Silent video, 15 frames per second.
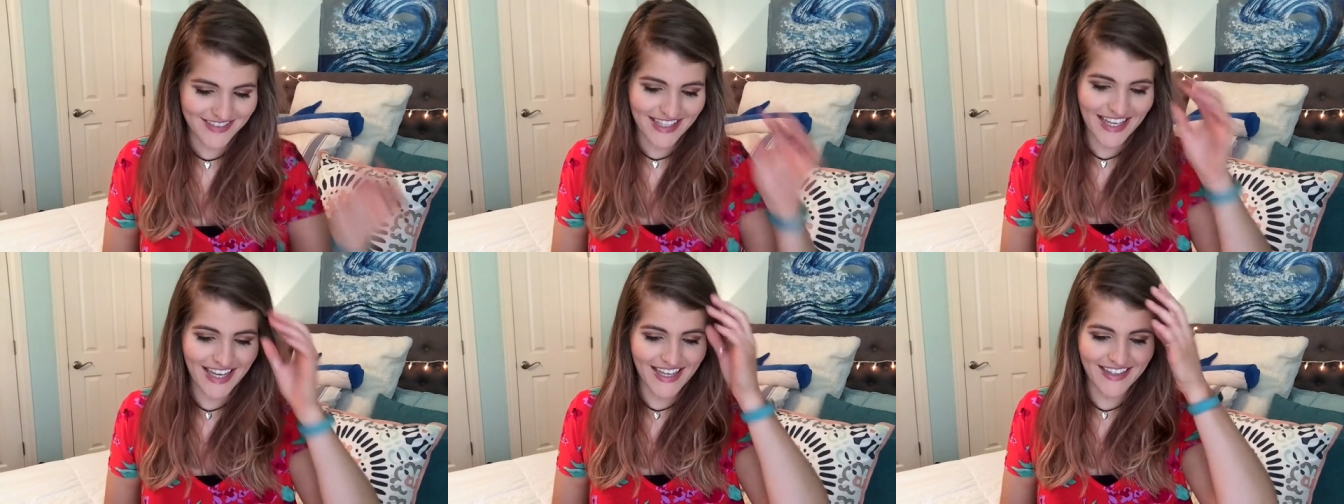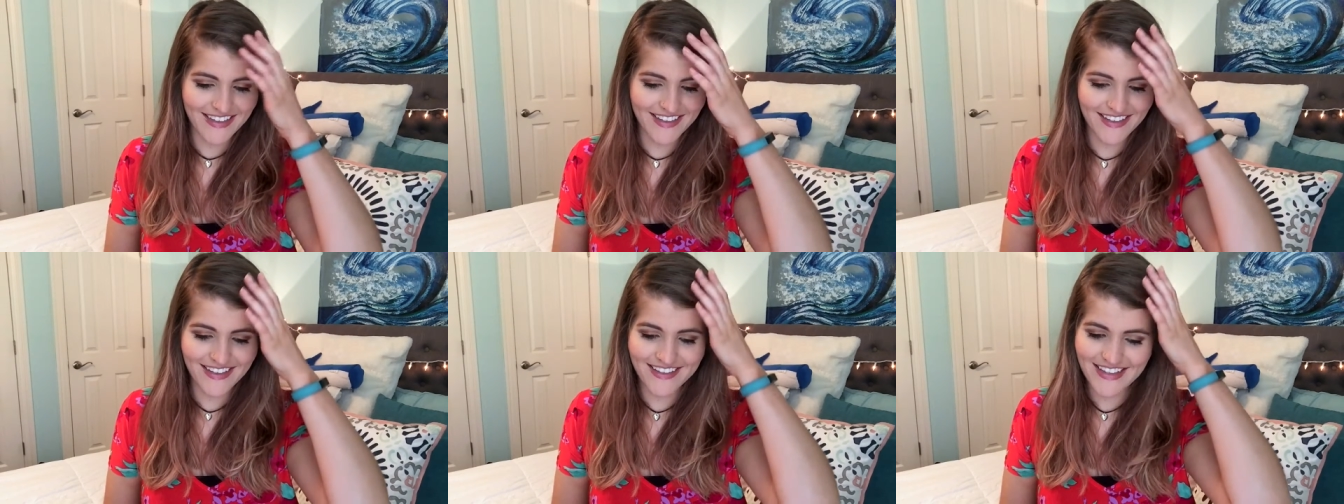
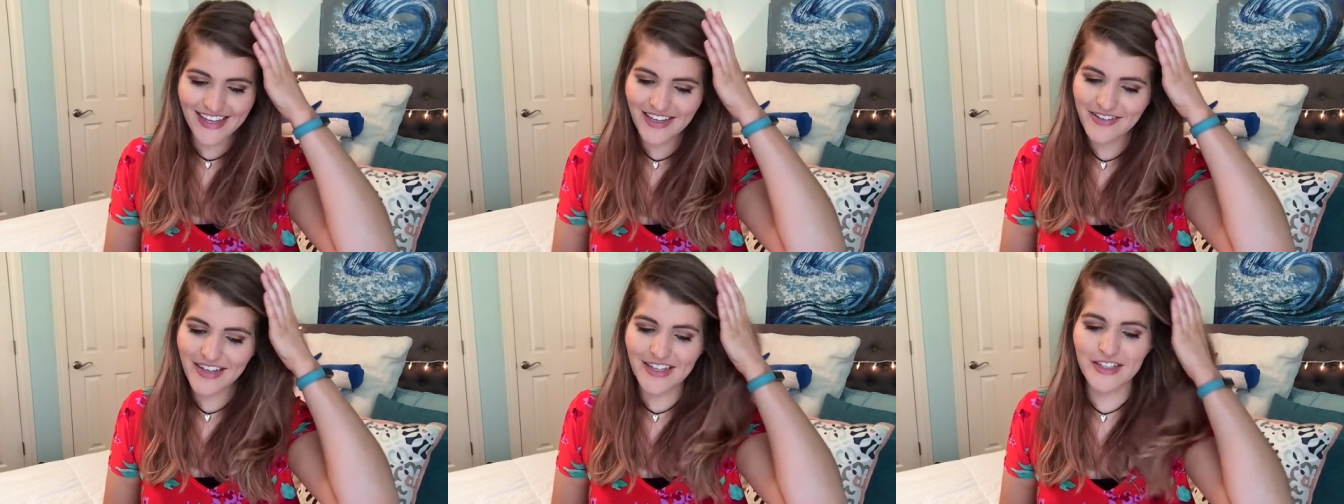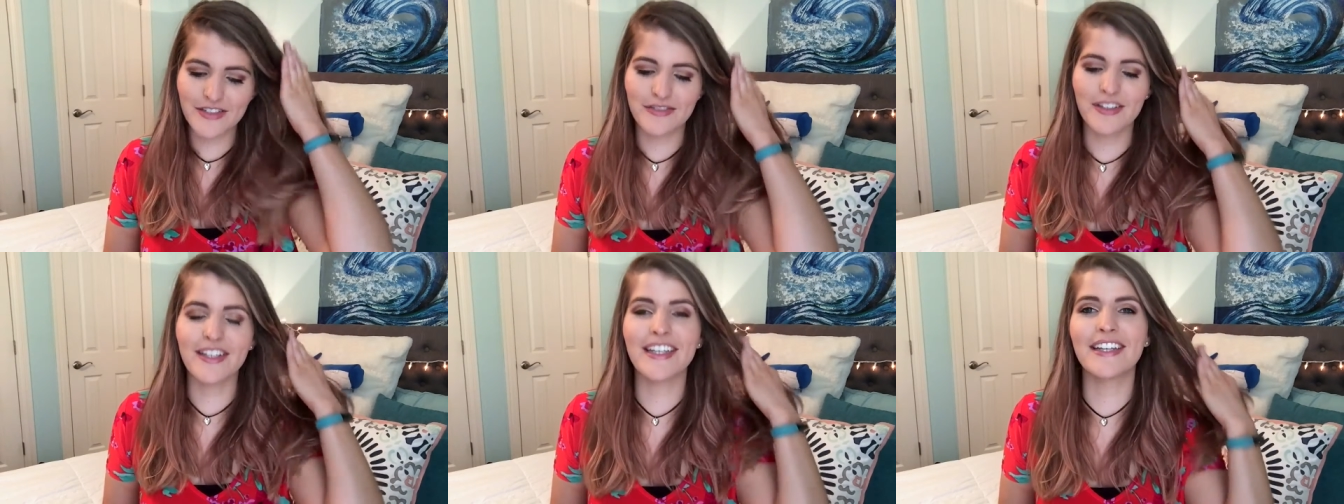And yeah, I
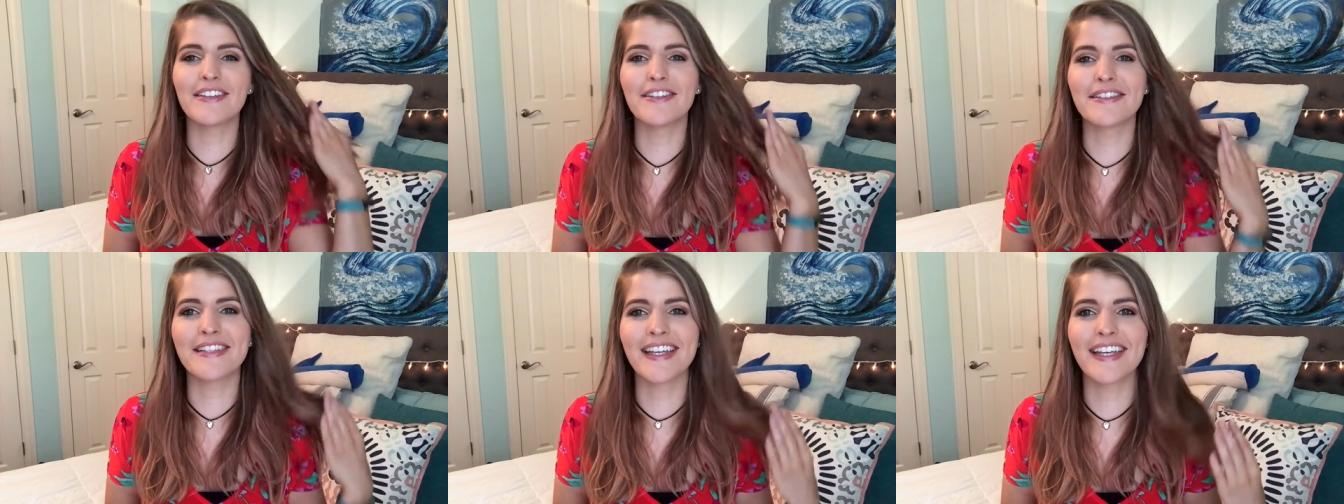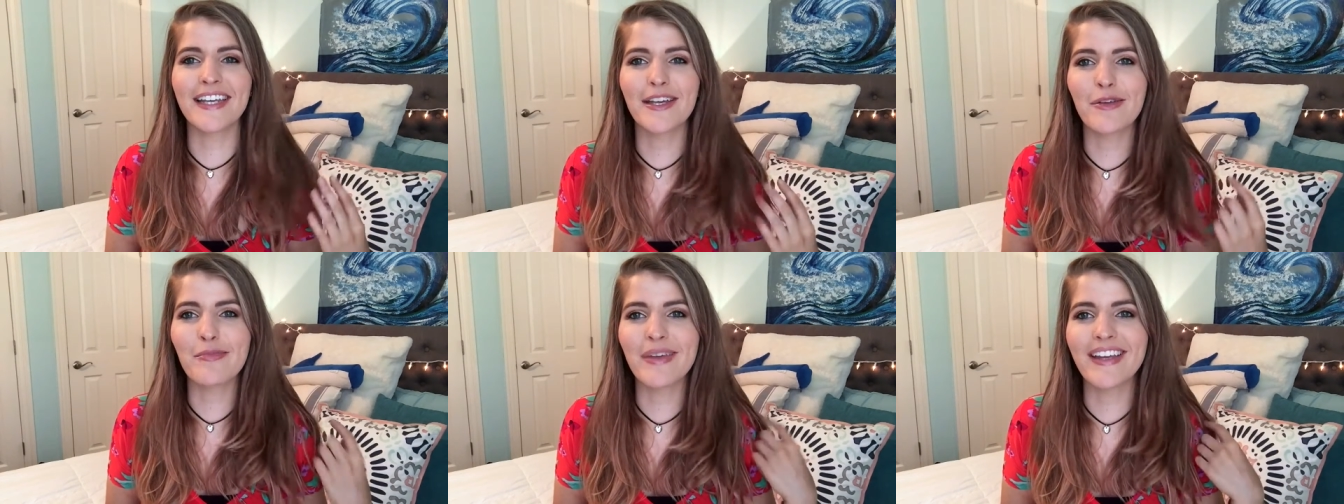just feel like he looks like
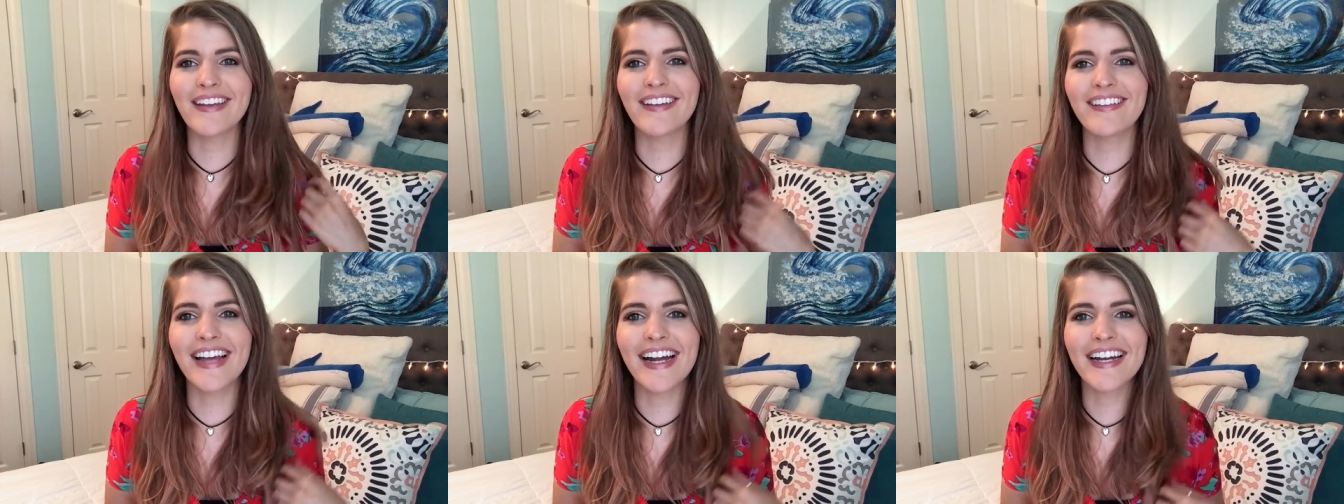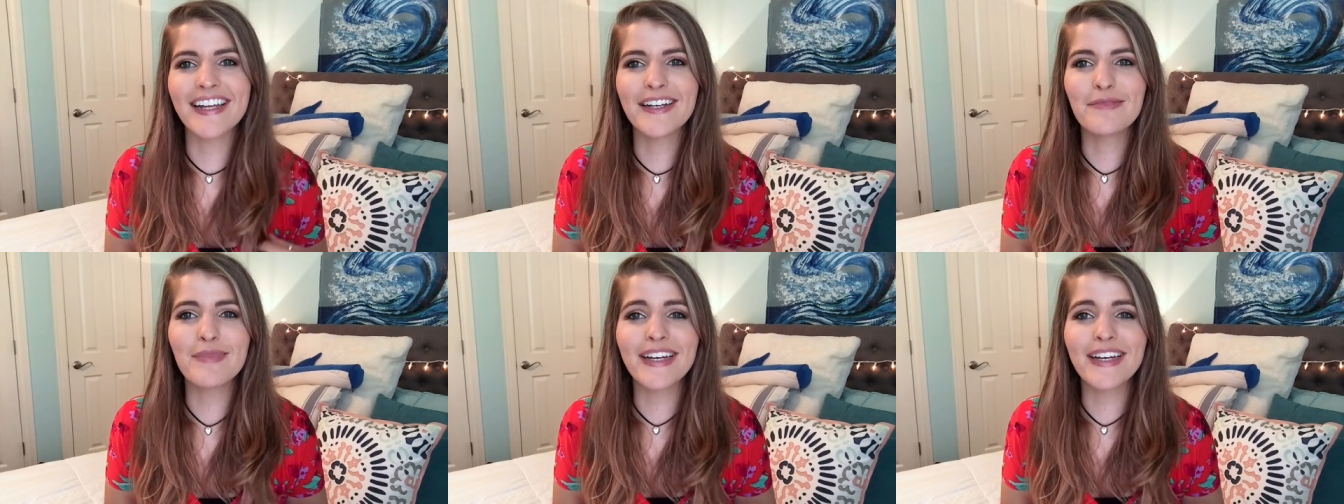he could be Aladdin,